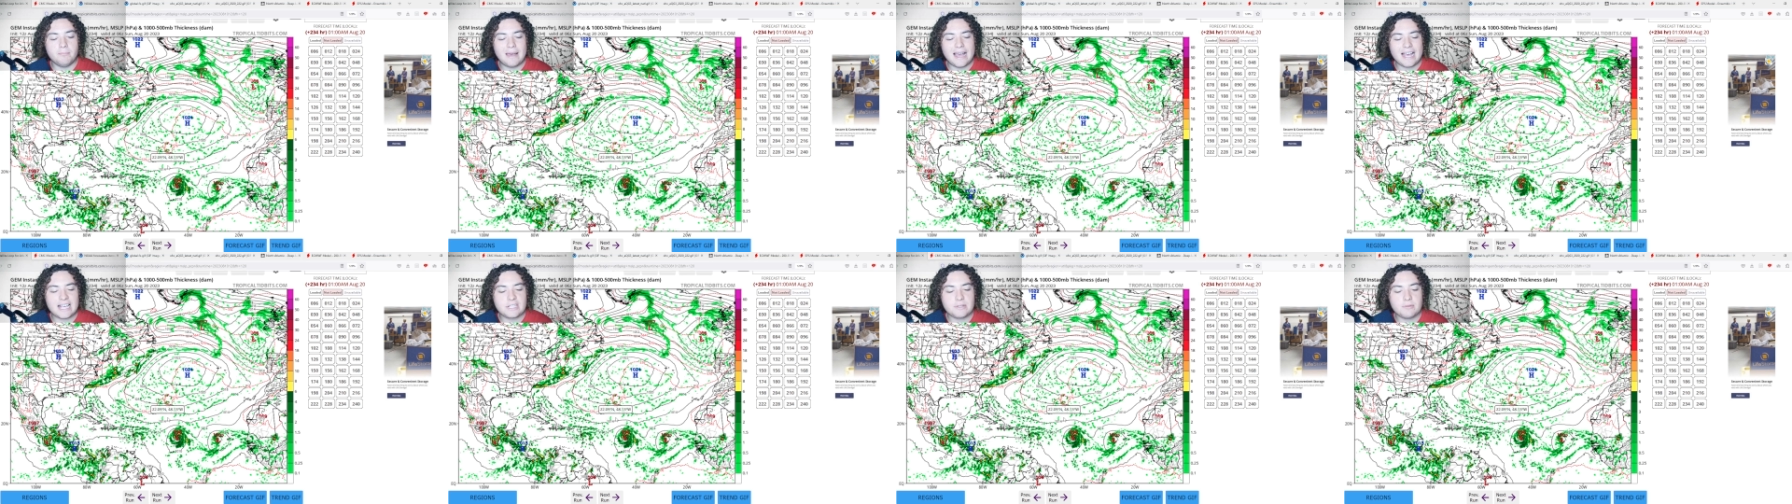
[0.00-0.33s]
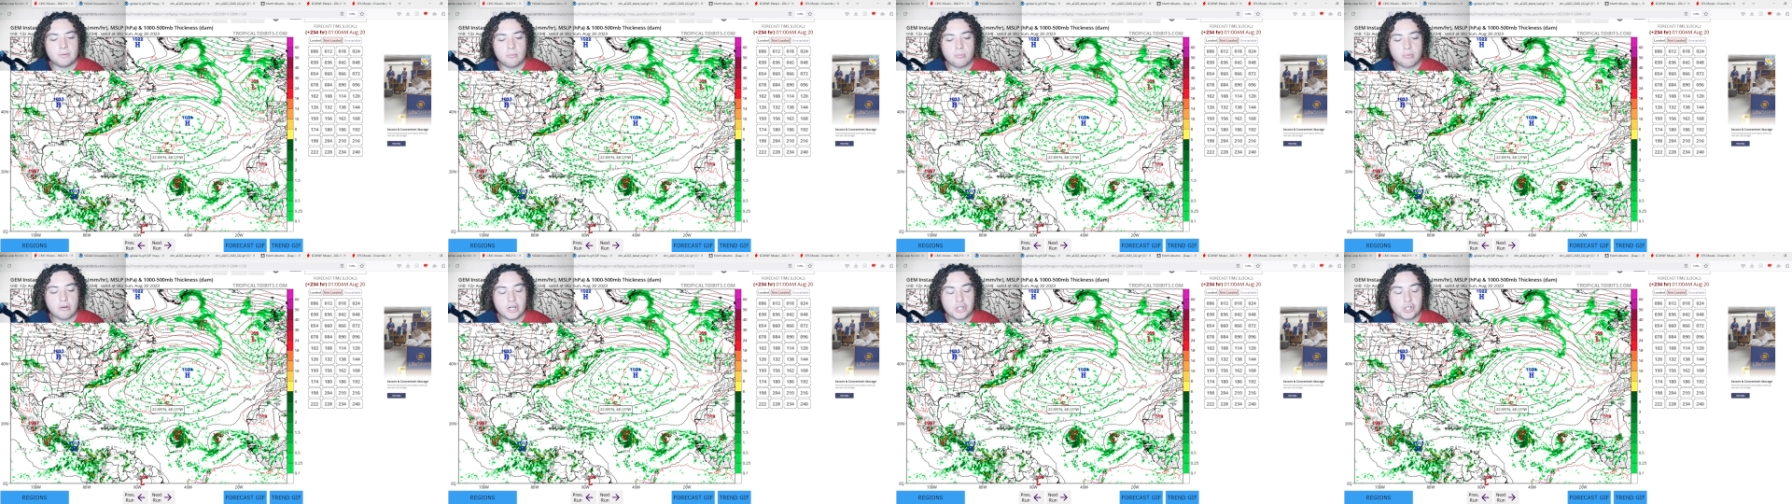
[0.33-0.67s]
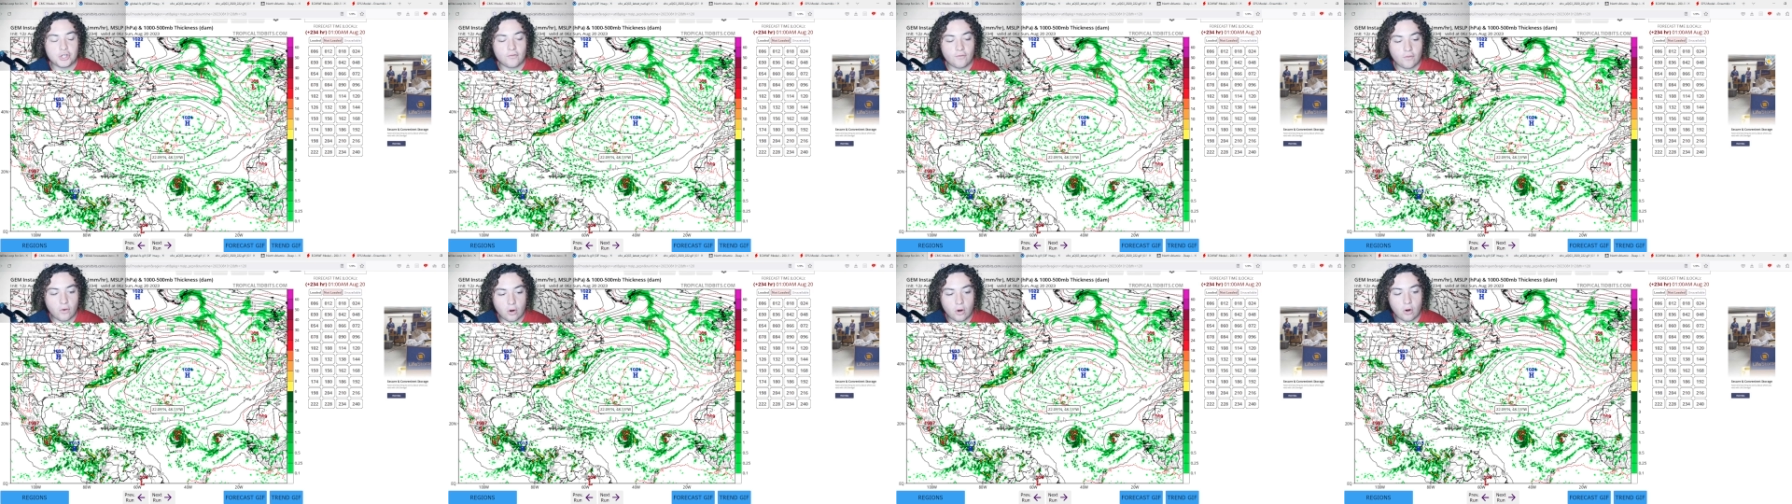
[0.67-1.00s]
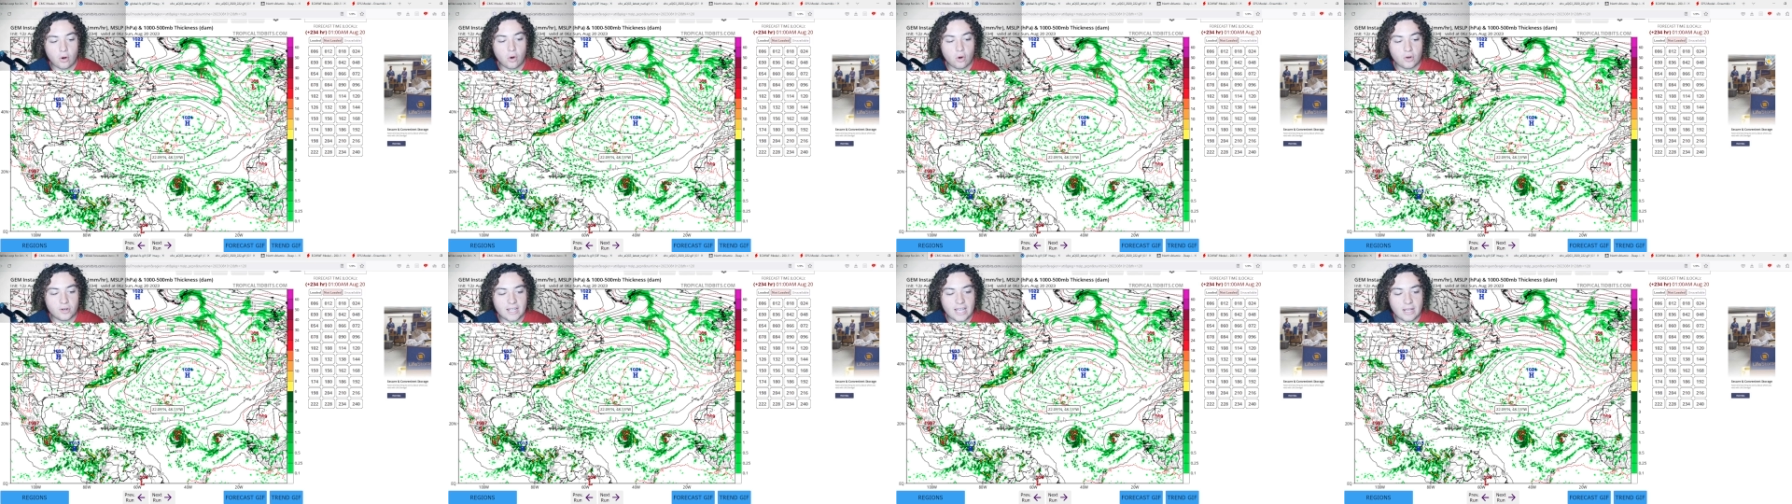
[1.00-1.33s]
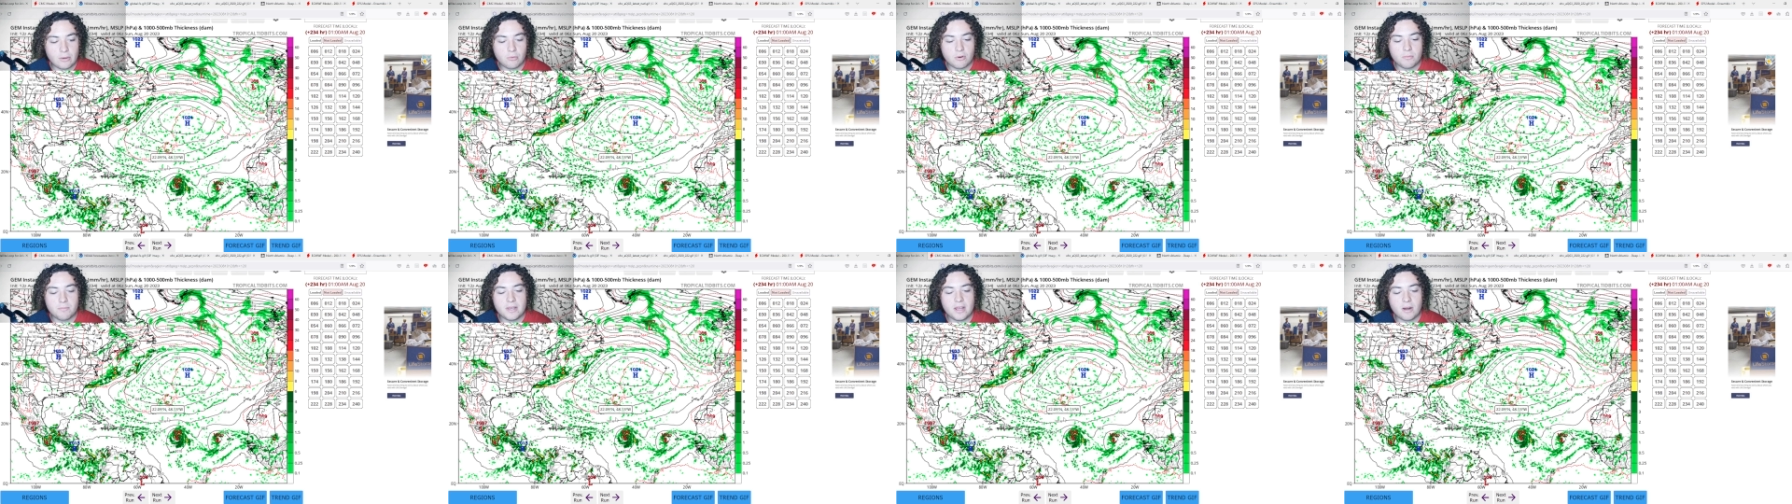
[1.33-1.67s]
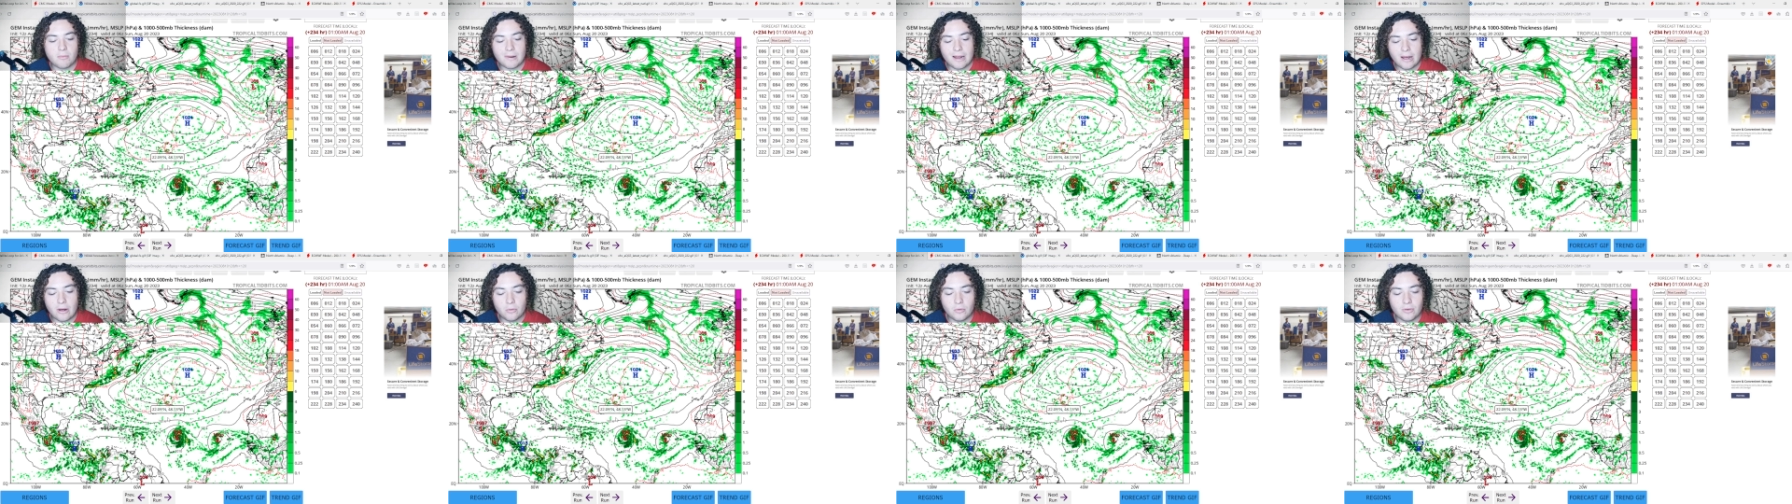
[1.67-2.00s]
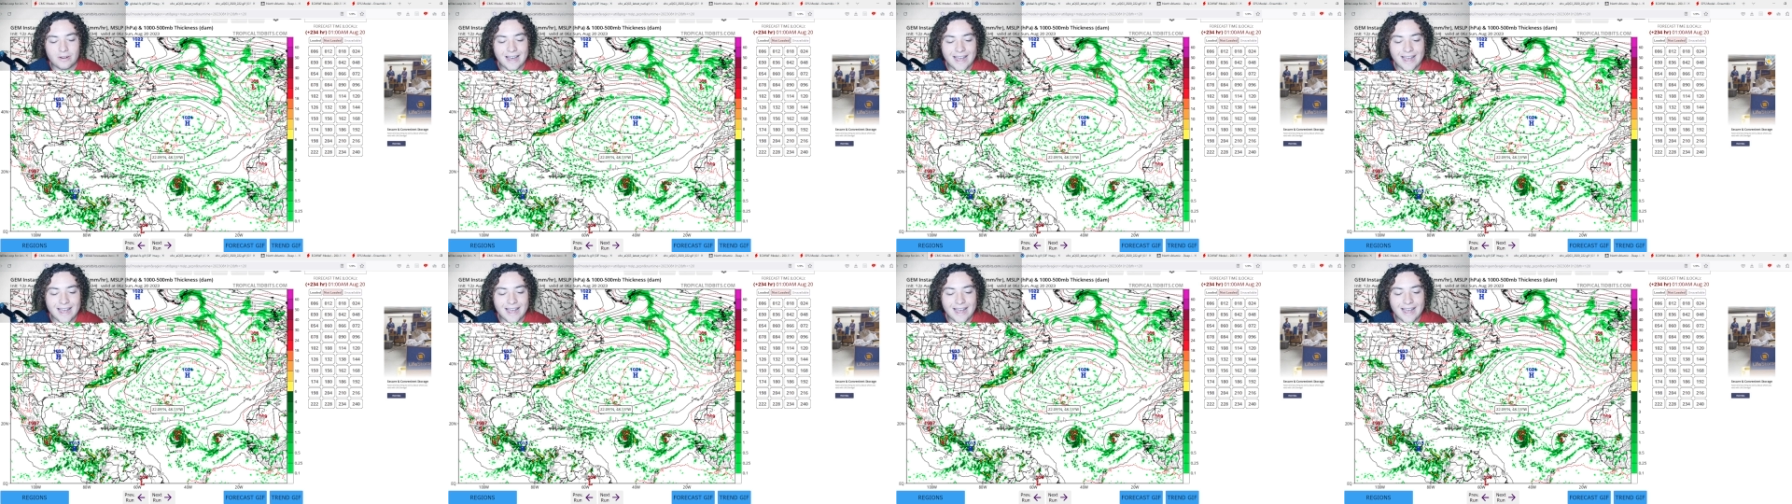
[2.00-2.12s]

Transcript: maximum pressure for a hurricane would be around